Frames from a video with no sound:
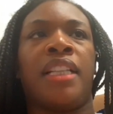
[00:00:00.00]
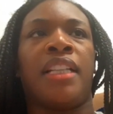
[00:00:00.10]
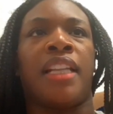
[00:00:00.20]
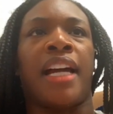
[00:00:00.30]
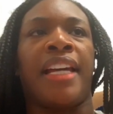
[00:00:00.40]

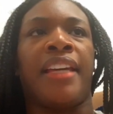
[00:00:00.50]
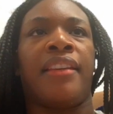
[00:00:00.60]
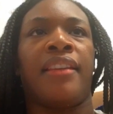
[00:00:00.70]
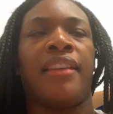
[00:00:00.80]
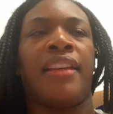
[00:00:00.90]
like,
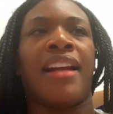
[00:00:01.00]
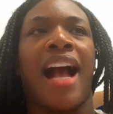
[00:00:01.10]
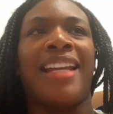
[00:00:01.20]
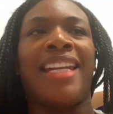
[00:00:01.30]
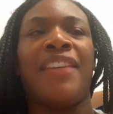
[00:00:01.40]

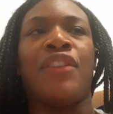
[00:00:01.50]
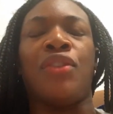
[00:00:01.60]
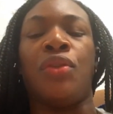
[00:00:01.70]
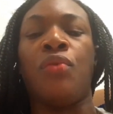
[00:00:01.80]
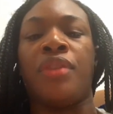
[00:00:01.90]
I didn't even
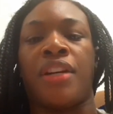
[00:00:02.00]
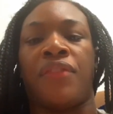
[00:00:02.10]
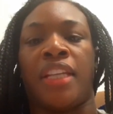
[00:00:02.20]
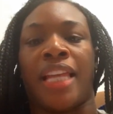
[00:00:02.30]
do nothing.